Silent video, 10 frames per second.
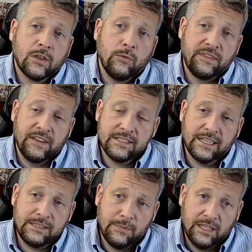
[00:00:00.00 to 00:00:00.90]
within
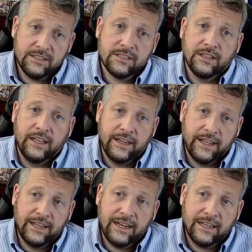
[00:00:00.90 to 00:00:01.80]
6 months, and
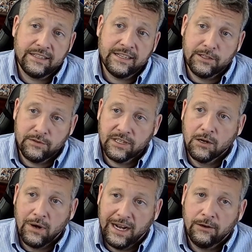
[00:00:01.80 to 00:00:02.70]
then they continued to
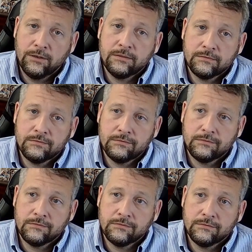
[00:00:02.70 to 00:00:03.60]
go out.
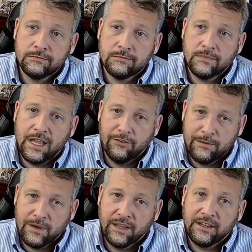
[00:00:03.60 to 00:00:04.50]

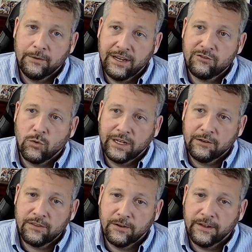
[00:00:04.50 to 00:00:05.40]
Every month he would have 20
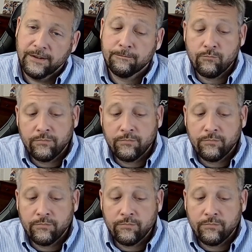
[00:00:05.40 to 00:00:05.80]
or 30.